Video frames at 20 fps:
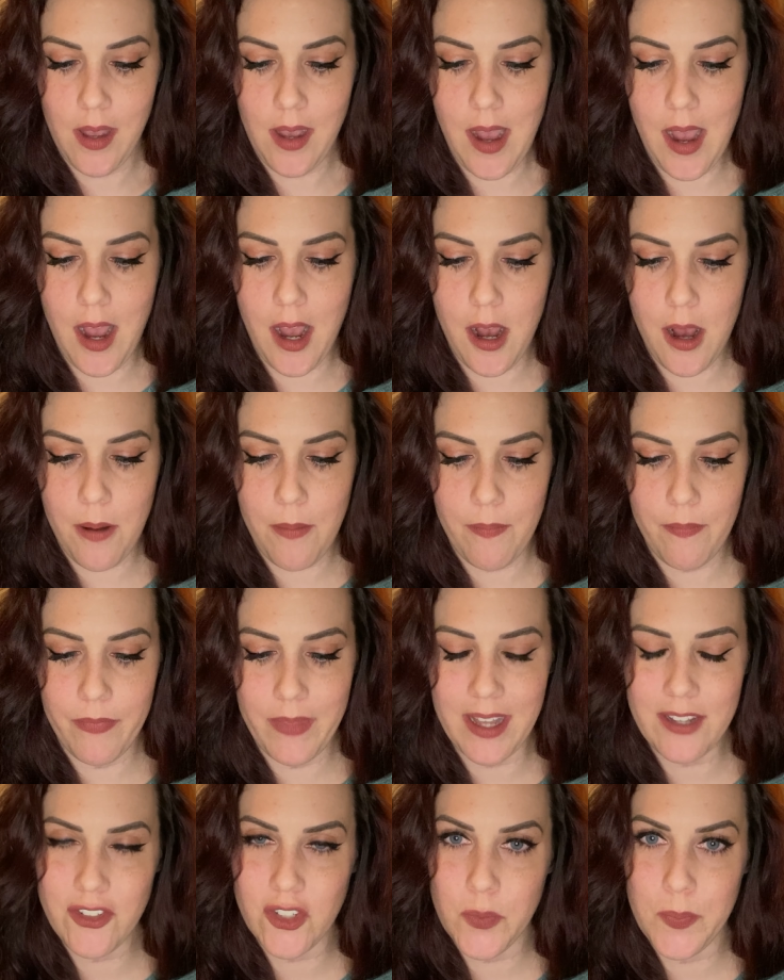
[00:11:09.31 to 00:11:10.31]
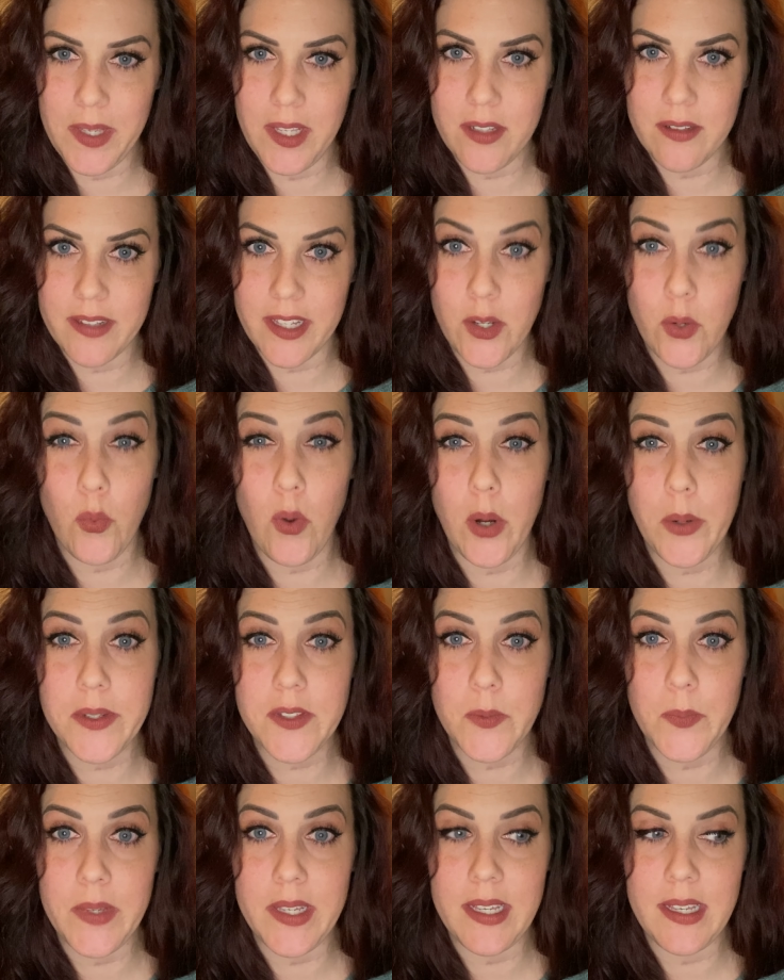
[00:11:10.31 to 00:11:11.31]
Not just being like, woe is
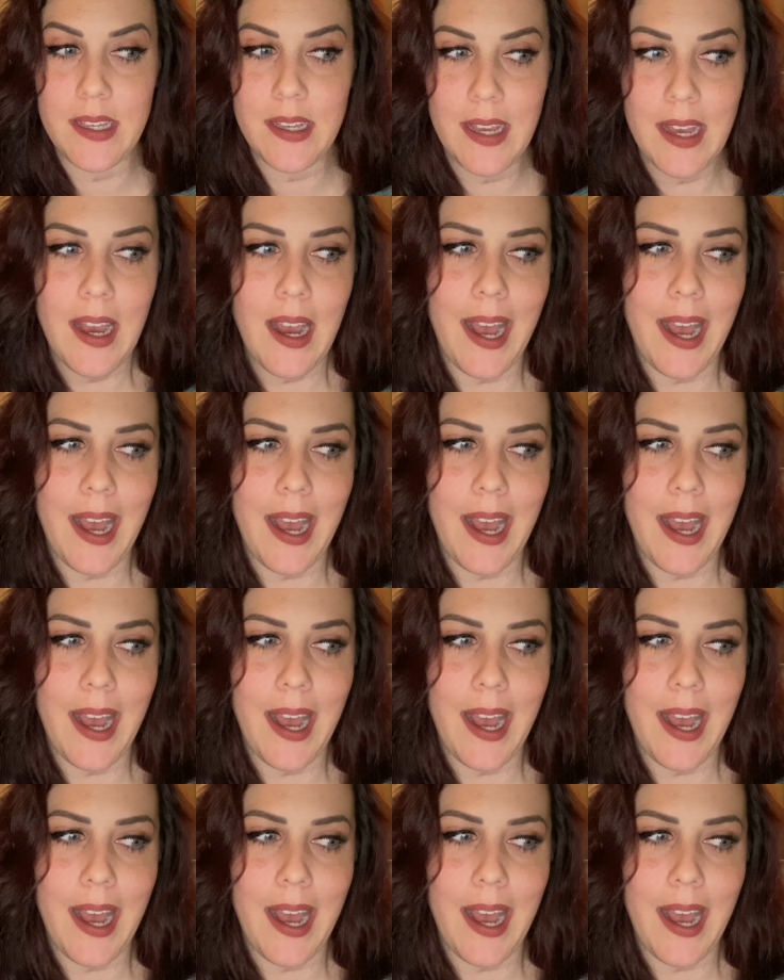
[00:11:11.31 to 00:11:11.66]
me.